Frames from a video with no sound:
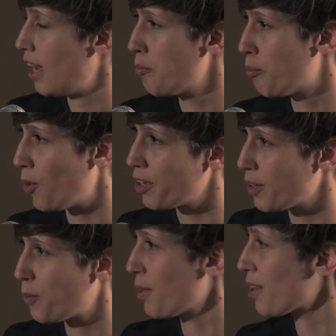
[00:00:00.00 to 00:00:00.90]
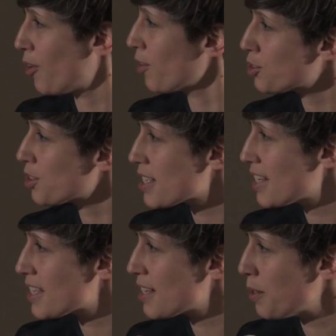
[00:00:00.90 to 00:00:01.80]
embodied with the
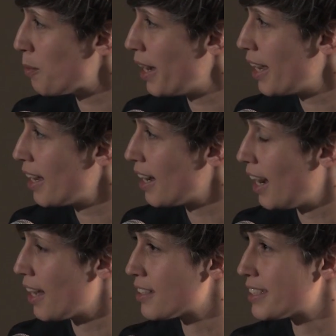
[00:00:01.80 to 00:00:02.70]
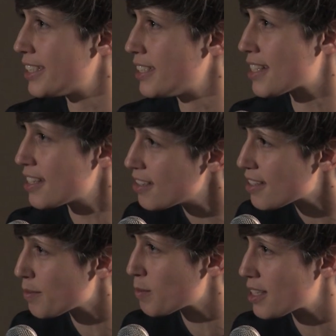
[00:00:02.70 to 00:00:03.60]
consciousness in a way, and he sees
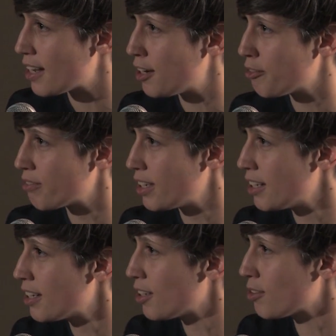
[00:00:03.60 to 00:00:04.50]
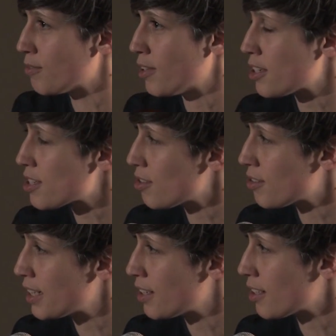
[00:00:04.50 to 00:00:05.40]
himself in a universal
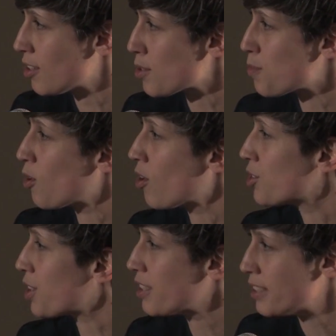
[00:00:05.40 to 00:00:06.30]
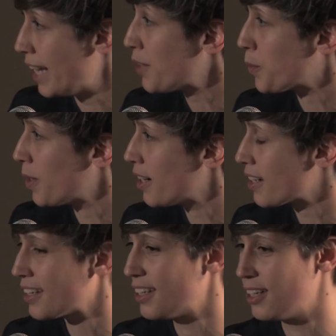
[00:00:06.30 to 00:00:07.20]
or in a cosmological network